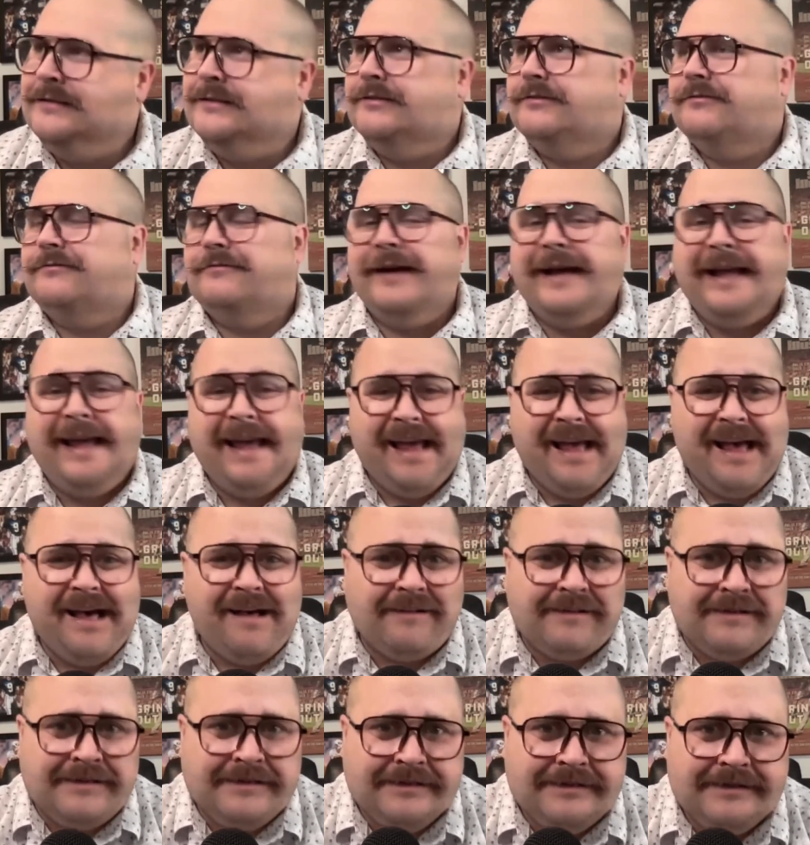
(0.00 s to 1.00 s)

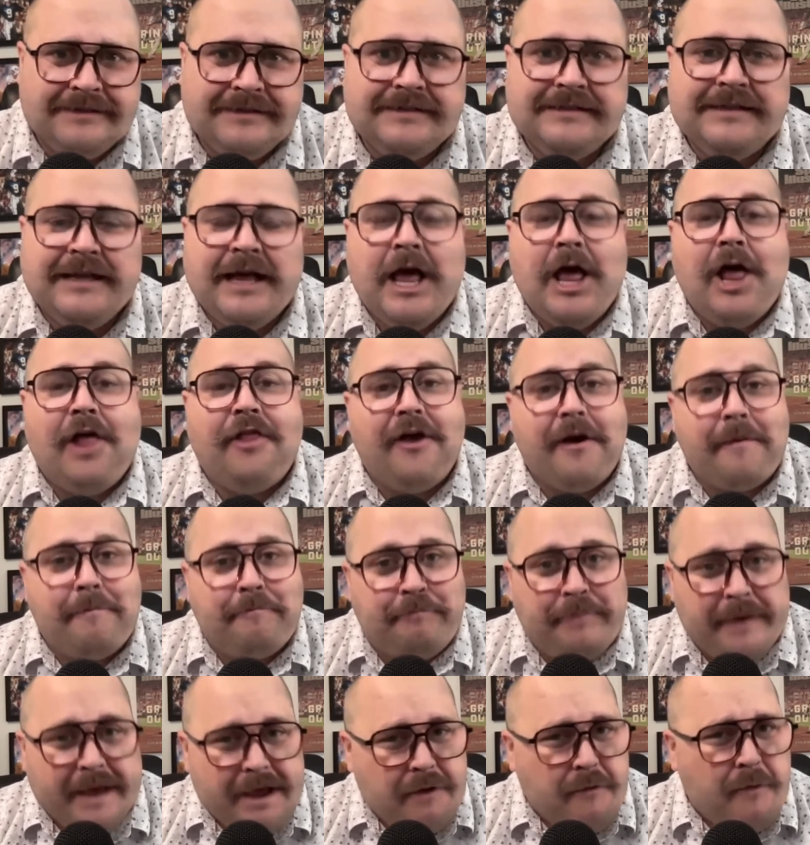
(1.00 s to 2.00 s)
Well, the
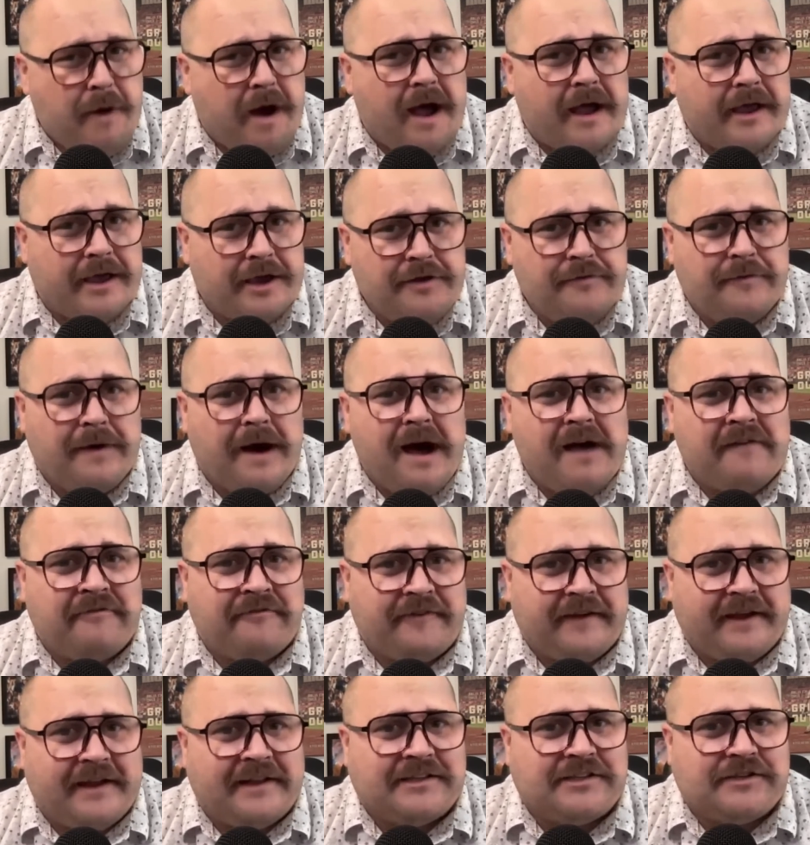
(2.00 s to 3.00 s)
BYU
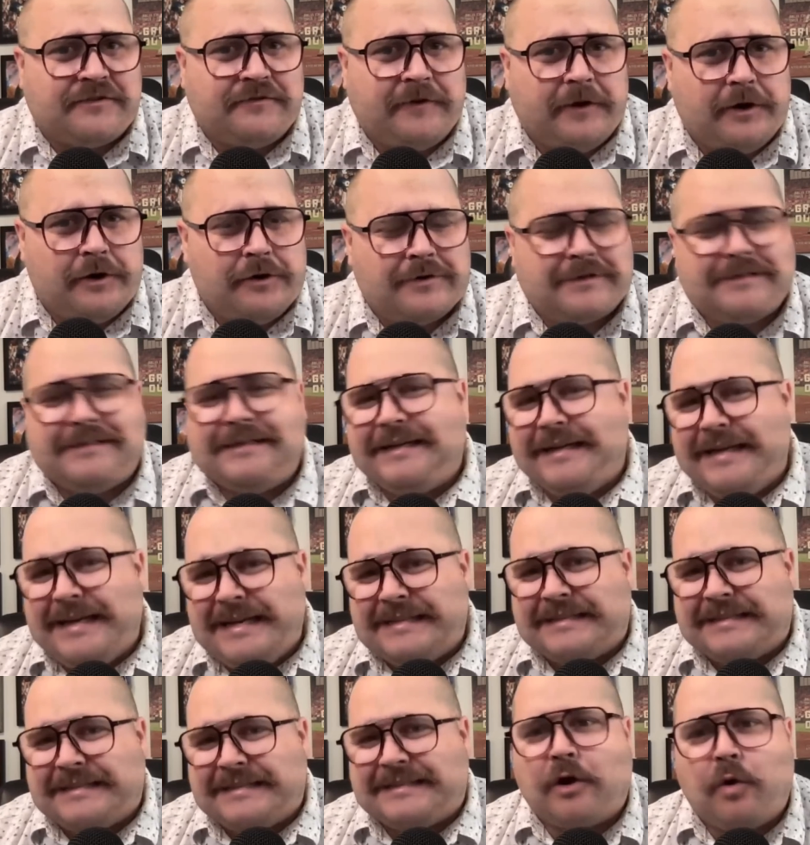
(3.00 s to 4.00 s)
offense, folks, it
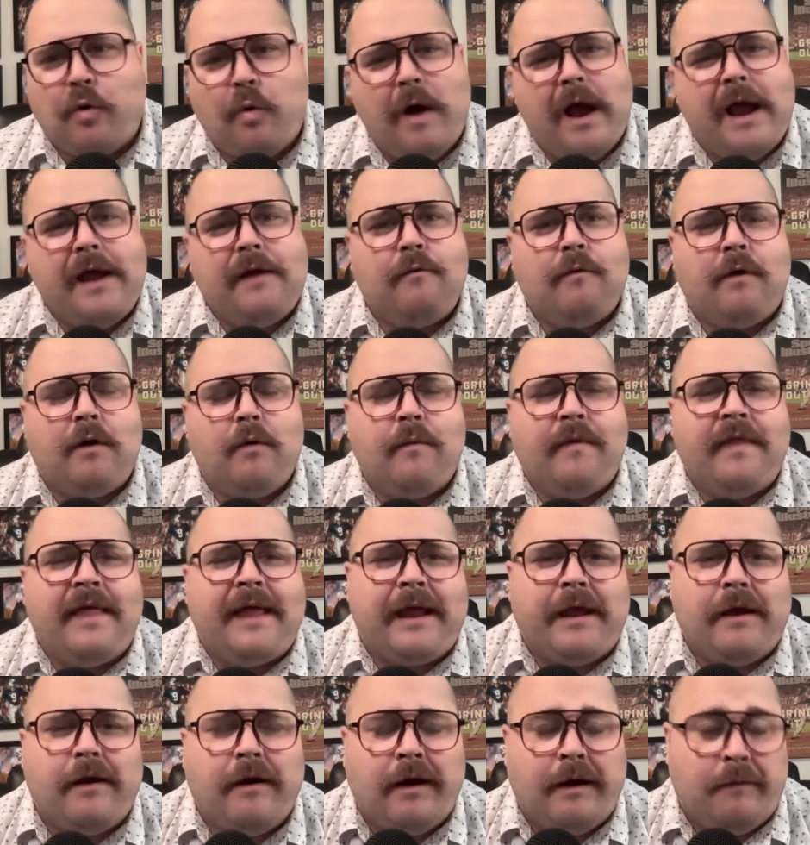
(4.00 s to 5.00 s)
isn't quite what
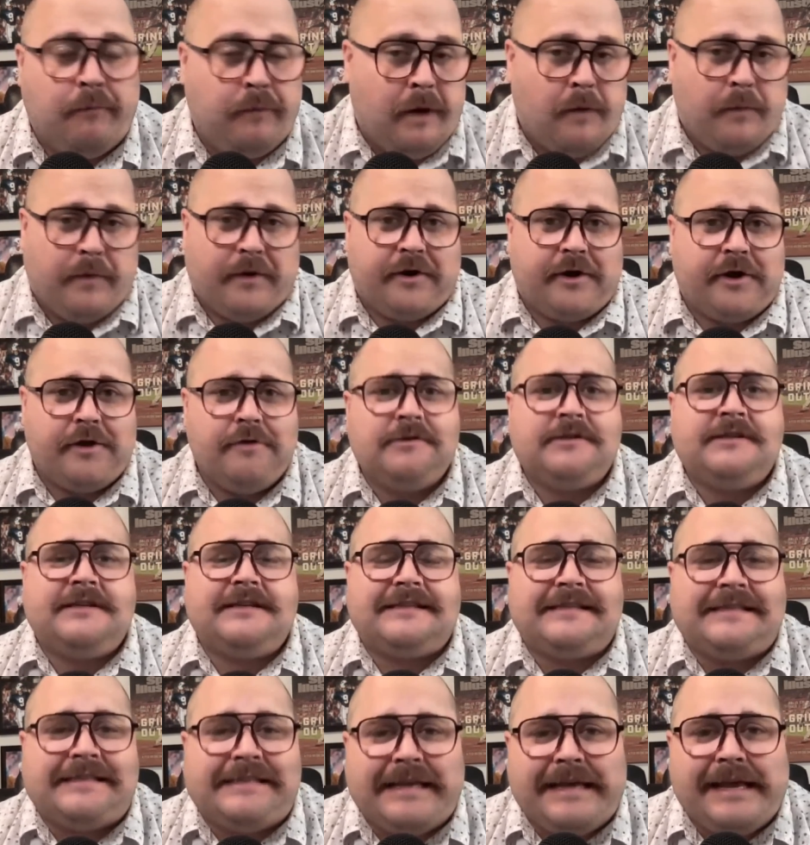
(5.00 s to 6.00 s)
we're used to
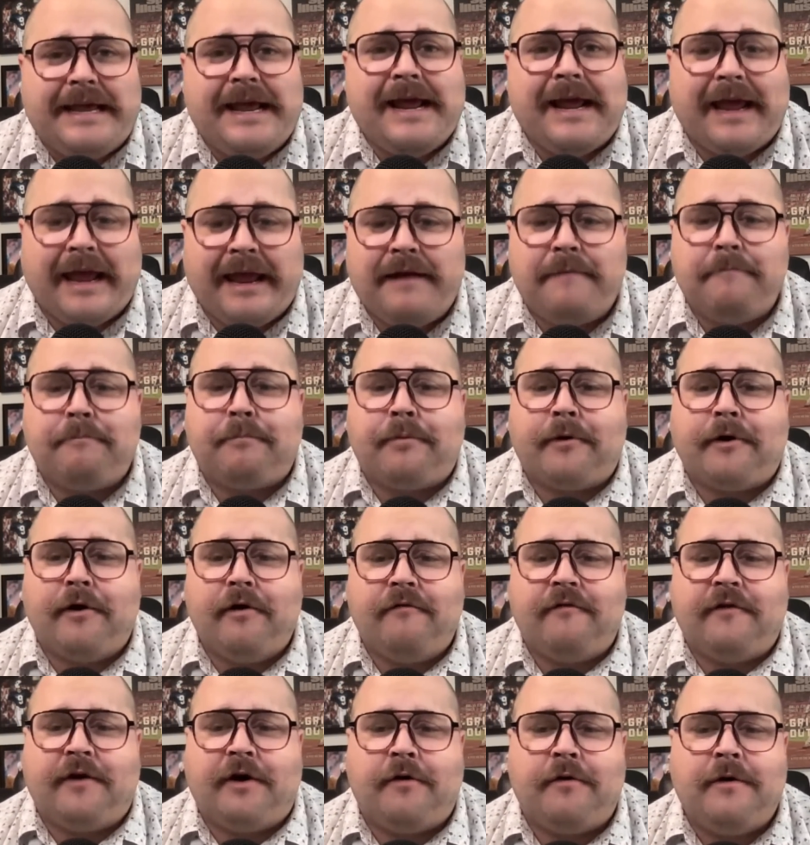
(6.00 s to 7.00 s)
seeing in
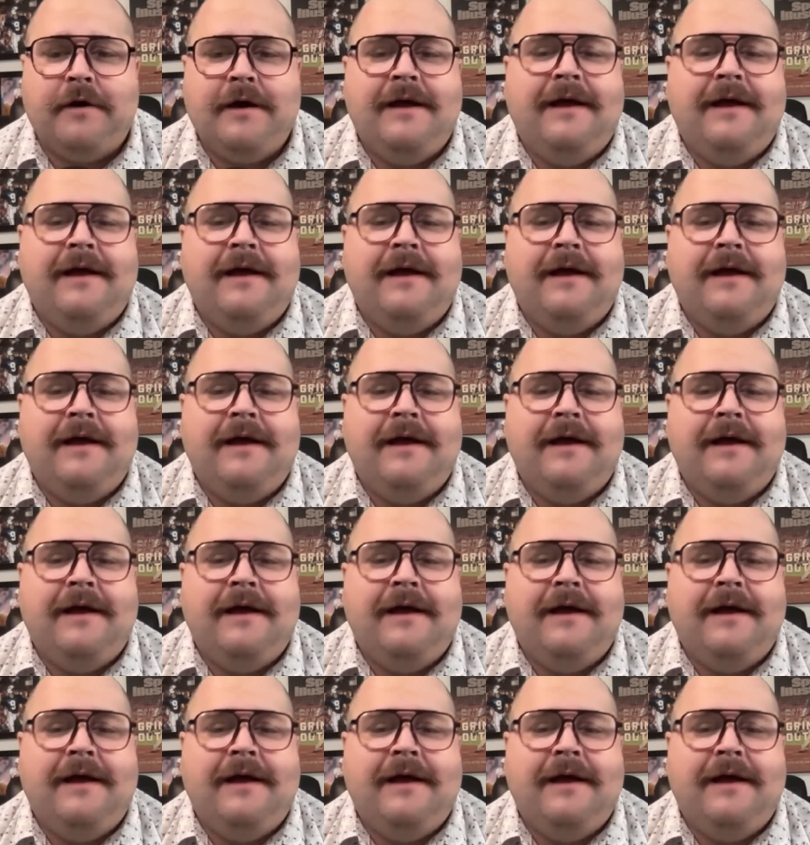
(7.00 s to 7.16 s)
Provo.